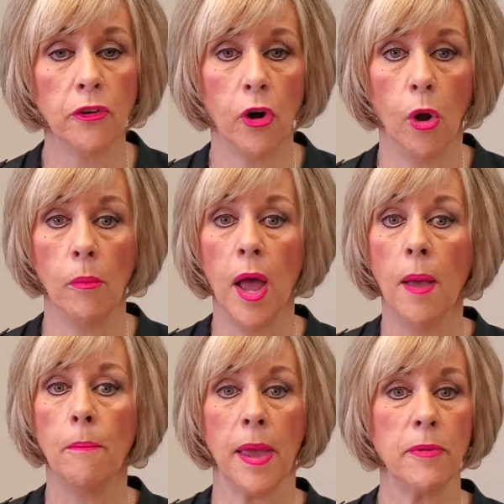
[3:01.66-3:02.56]
home.
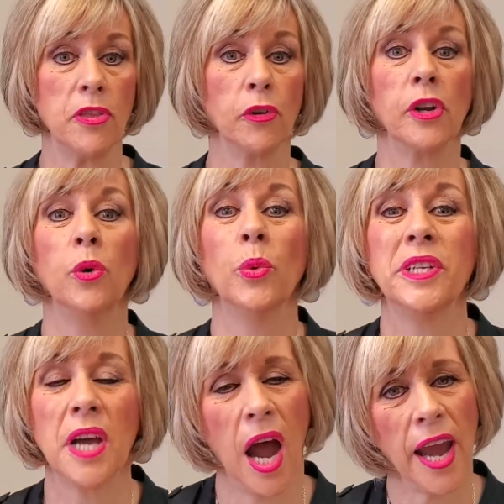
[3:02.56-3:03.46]
Maybe they're going to
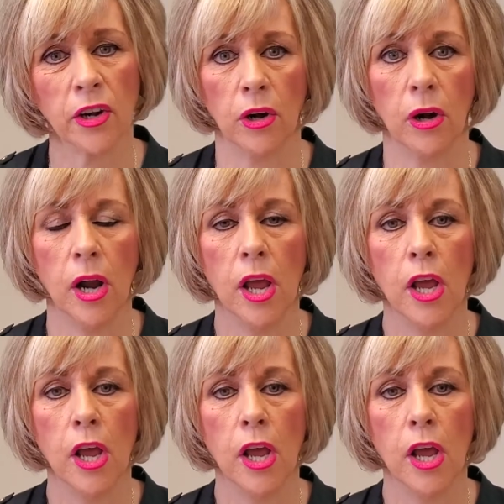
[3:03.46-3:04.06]
retire.